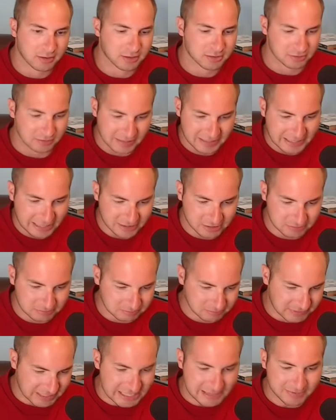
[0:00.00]
So, like, I
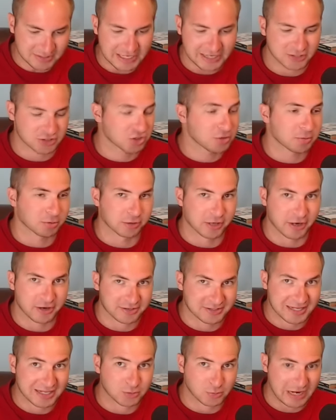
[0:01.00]
keep saying super rare because
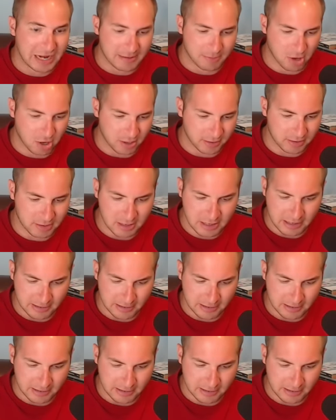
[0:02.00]
that's what I'm on.